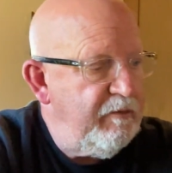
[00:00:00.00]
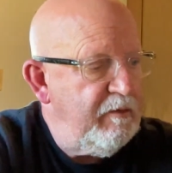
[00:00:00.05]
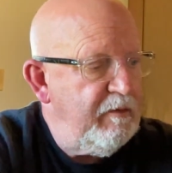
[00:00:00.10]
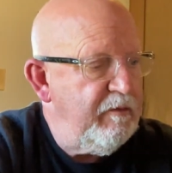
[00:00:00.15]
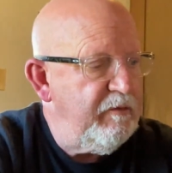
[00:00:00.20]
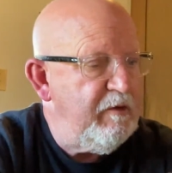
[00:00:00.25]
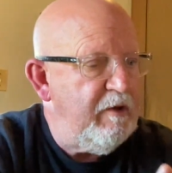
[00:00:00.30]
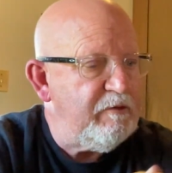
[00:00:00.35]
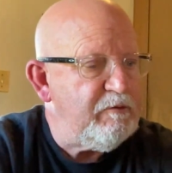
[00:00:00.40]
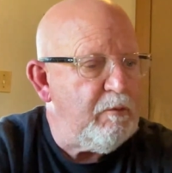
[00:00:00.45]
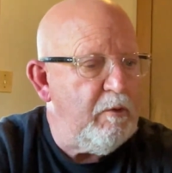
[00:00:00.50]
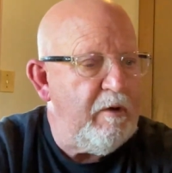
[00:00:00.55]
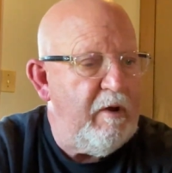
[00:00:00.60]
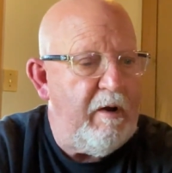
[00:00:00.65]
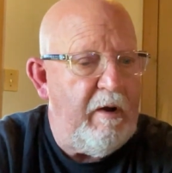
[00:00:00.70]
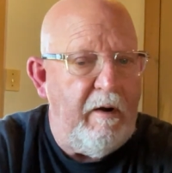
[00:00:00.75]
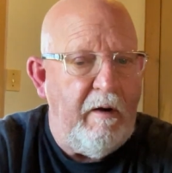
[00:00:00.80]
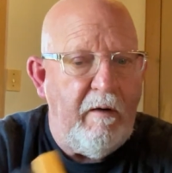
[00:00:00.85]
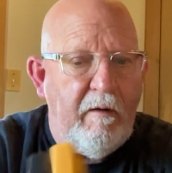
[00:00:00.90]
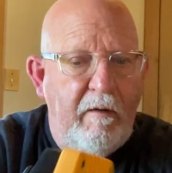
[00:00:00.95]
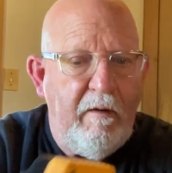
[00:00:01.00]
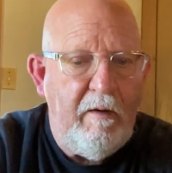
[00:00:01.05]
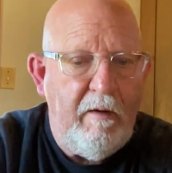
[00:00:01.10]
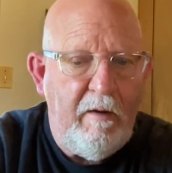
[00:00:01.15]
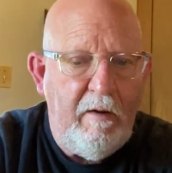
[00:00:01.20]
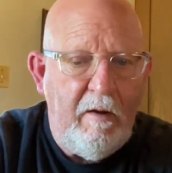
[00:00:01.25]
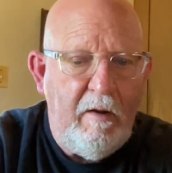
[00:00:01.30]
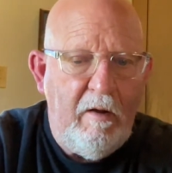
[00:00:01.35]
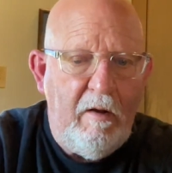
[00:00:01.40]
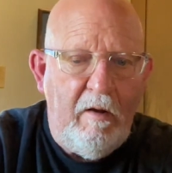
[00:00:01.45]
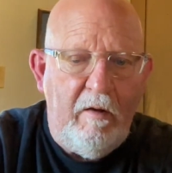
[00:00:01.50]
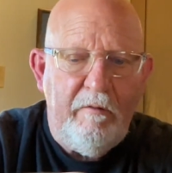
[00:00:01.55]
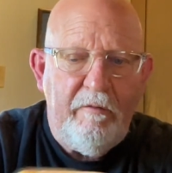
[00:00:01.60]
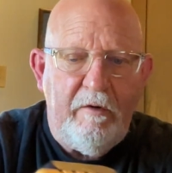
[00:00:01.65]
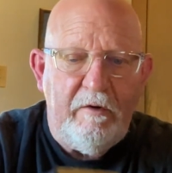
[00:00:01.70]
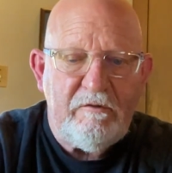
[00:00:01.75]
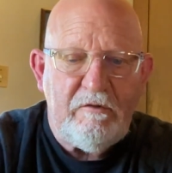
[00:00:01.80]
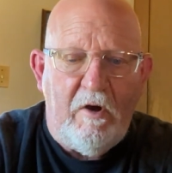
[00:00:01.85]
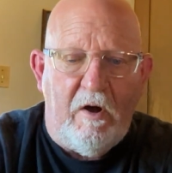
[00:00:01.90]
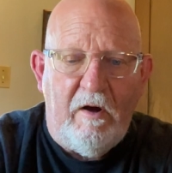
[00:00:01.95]
This one here,
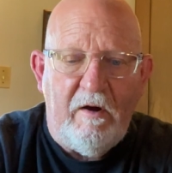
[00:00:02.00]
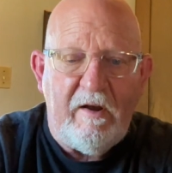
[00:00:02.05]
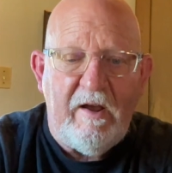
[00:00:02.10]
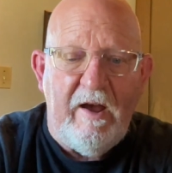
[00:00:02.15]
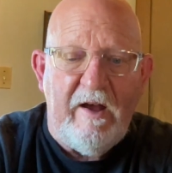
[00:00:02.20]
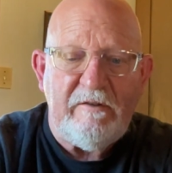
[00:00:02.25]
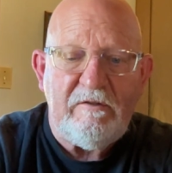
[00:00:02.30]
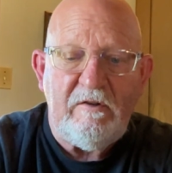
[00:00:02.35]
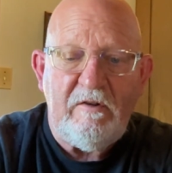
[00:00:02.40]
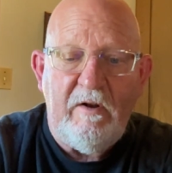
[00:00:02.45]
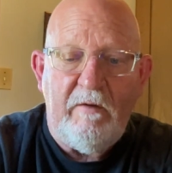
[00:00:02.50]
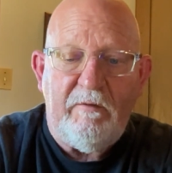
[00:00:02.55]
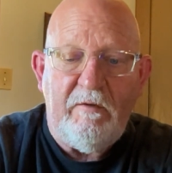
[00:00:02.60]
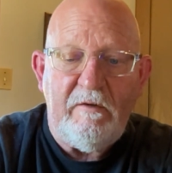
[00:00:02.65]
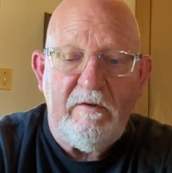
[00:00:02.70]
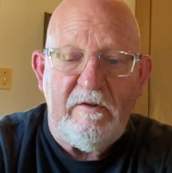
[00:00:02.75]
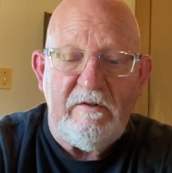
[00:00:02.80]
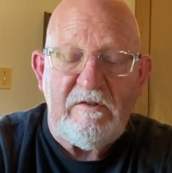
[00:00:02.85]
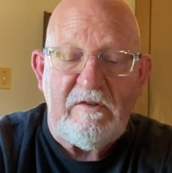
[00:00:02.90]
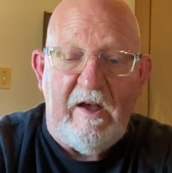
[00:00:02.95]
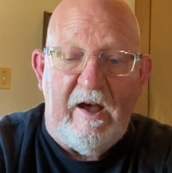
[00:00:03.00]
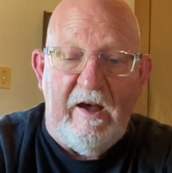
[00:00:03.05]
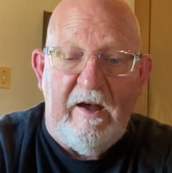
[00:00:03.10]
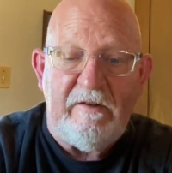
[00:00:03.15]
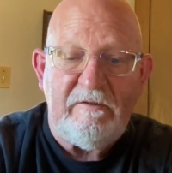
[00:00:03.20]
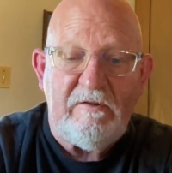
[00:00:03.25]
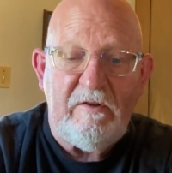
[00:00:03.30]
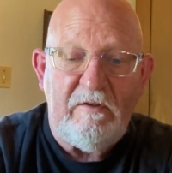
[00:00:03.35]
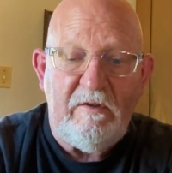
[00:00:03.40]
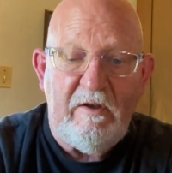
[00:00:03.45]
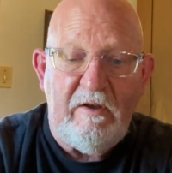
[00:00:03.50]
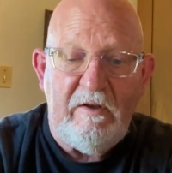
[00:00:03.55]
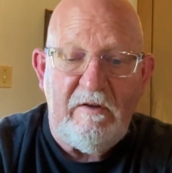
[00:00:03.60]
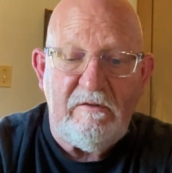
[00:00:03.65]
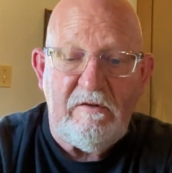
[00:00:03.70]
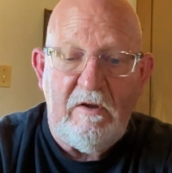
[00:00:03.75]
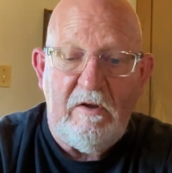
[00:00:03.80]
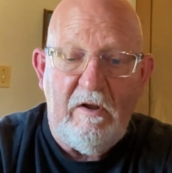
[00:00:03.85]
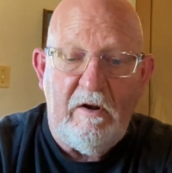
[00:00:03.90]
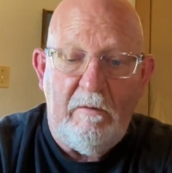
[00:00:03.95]
there's all kinds of different designs of these.
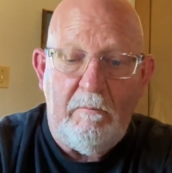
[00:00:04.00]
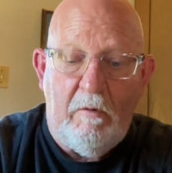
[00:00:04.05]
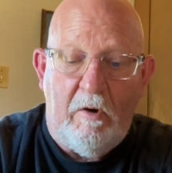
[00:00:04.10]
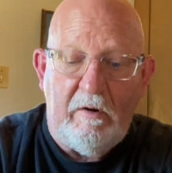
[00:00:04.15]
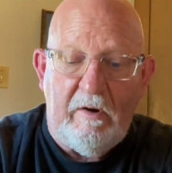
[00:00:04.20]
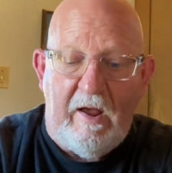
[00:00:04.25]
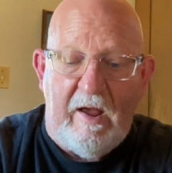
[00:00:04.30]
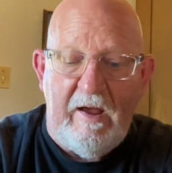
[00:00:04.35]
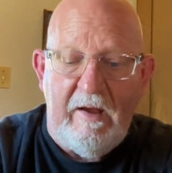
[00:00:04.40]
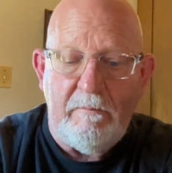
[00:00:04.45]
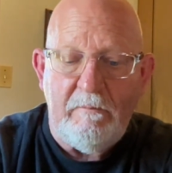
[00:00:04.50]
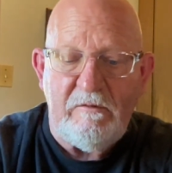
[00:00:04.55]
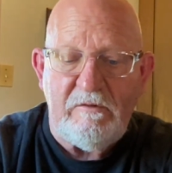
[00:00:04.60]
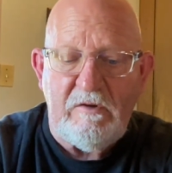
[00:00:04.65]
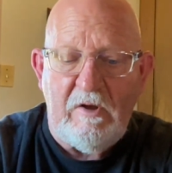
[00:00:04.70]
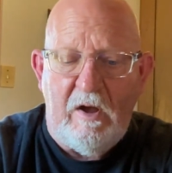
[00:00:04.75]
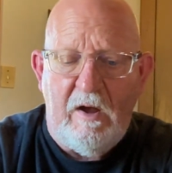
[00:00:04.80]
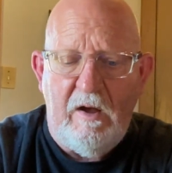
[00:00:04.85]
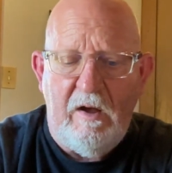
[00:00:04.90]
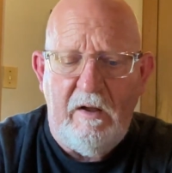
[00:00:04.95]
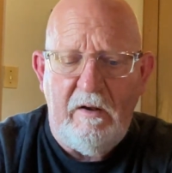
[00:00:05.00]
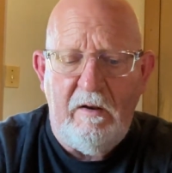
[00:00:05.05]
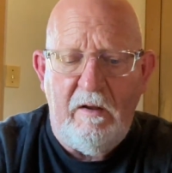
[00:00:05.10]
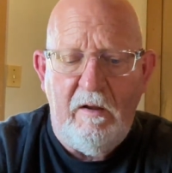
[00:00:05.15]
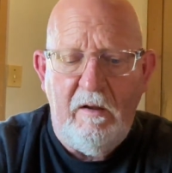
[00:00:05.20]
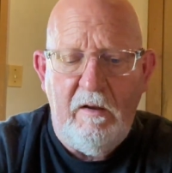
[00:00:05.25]
You can get them on Amazon.